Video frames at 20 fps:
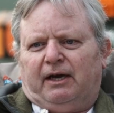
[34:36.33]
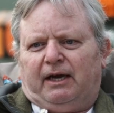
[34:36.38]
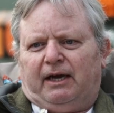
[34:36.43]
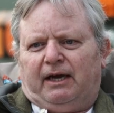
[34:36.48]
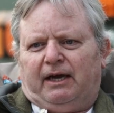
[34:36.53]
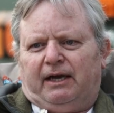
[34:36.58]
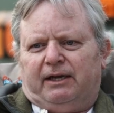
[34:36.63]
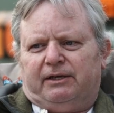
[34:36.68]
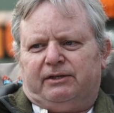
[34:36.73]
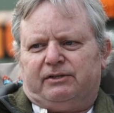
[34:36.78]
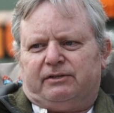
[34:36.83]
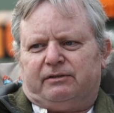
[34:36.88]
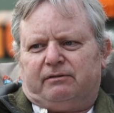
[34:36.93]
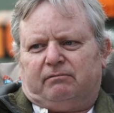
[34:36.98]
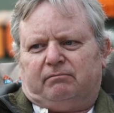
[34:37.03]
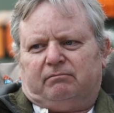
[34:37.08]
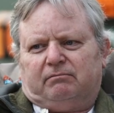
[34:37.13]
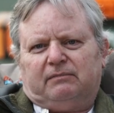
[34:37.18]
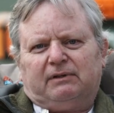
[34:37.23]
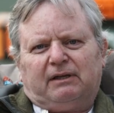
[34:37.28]
and
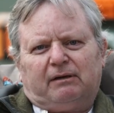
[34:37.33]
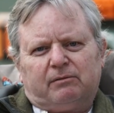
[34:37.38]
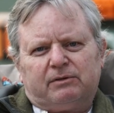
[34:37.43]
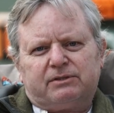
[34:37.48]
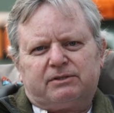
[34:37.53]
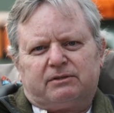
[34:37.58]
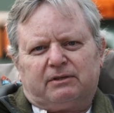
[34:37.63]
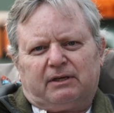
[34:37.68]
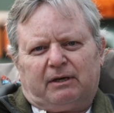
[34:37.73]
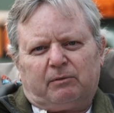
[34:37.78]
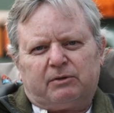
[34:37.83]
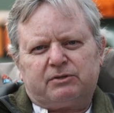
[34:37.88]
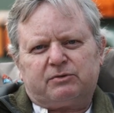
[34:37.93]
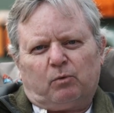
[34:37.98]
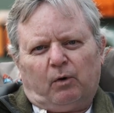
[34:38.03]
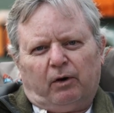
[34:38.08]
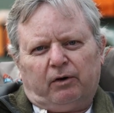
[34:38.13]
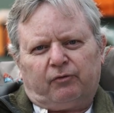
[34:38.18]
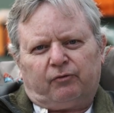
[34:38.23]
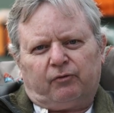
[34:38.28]
that was
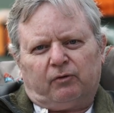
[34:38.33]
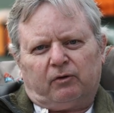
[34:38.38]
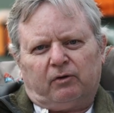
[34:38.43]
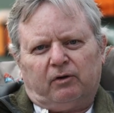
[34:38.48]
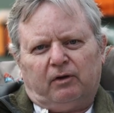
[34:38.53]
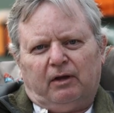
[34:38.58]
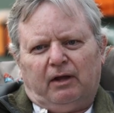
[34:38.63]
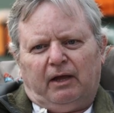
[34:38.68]
wonderful.